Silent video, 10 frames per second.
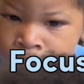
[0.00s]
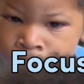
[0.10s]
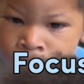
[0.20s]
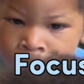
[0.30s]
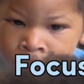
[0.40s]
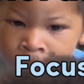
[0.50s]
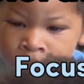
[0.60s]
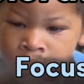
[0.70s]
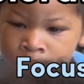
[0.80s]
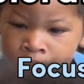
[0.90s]
this
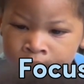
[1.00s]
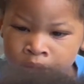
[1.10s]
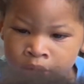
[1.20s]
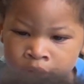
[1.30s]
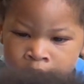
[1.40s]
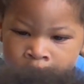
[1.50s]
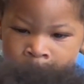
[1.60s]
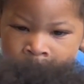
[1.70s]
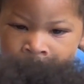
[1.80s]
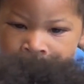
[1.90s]
activity is very similar
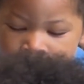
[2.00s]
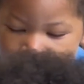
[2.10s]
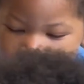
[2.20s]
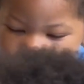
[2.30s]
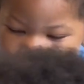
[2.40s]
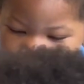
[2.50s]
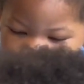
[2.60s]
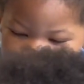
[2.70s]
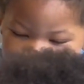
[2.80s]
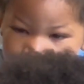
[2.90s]
to the last
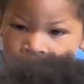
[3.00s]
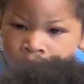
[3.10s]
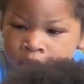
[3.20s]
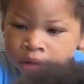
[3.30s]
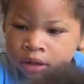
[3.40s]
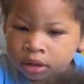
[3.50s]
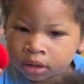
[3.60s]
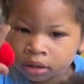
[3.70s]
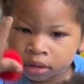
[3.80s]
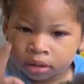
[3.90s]
one. It's a free
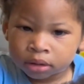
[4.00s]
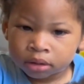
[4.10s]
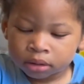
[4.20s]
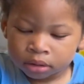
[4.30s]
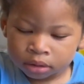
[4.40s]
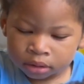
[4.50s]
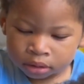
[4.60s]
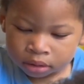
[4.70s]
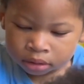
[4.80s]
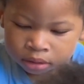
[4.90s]
play sensory
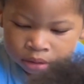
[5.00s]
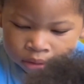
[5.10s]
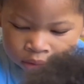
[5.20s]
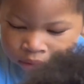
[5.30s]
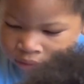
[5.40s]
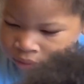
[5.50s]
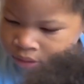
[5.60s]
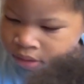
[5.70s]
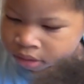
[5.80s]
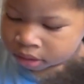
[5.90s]

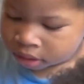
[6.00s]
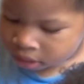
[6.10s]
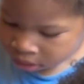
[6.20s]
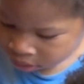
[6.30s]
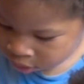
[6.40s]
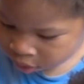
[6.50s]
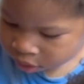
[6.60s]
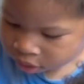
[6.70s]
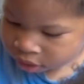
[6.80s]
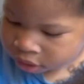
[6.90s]
activity with water
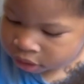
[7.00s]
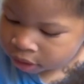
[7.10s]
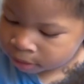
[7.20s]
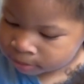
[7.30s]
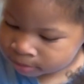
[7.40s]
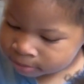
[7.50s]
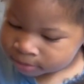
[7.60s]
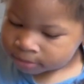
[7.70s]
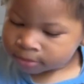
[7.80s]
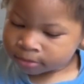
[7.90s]
beads. And I
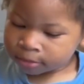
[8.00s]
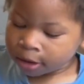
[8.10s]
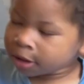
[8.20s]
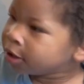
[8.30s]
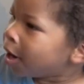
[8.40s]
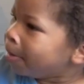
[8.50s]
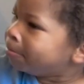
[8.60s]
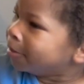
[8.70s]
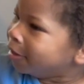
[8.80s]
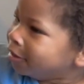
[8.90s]
just allow
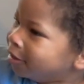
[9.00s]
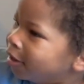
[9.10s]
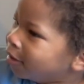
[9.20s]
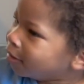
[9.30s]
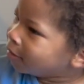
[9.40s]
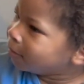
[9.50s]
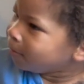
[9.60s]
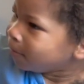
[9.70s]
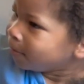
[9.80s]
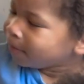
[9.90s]
both boys
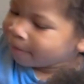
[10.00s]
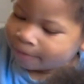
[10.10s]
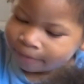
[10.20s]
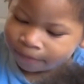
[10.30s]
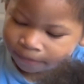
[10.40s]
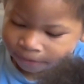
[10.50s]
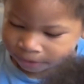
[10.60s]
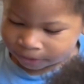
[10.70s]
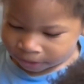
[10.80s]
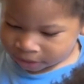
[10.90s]
to
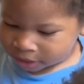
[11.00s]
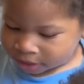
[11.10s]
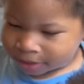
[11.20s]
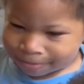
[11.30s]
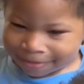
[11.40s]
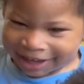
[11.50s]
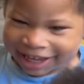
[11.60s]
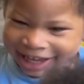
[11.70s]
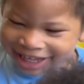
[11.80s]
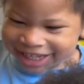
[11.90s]
explore. As
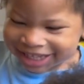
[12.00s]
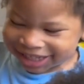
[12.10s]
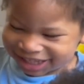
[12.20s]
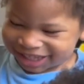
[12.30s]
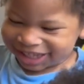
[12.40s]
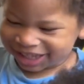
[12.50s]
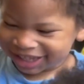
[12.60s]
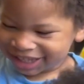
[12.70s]
they explored, we